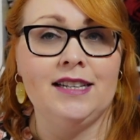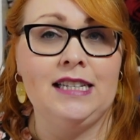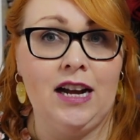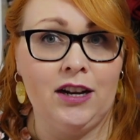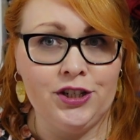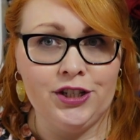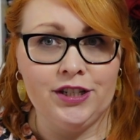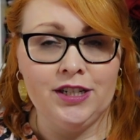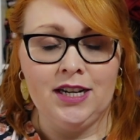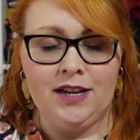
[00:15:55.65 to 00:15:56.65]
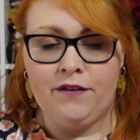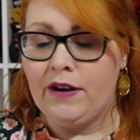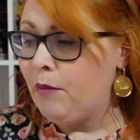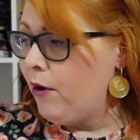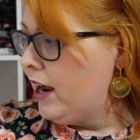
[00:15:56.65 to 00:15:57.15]
as an under
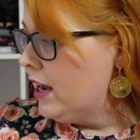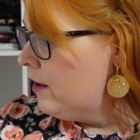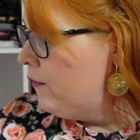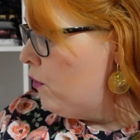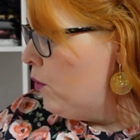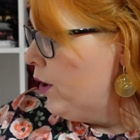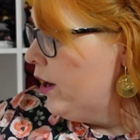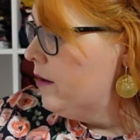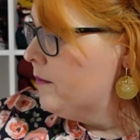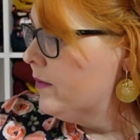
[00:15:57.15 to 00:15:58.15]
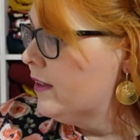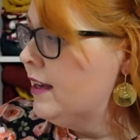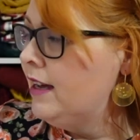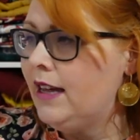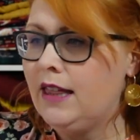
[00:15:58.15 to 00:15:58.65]
fabric for
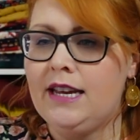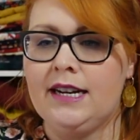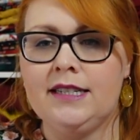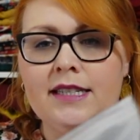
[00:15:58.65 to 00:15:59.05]
this.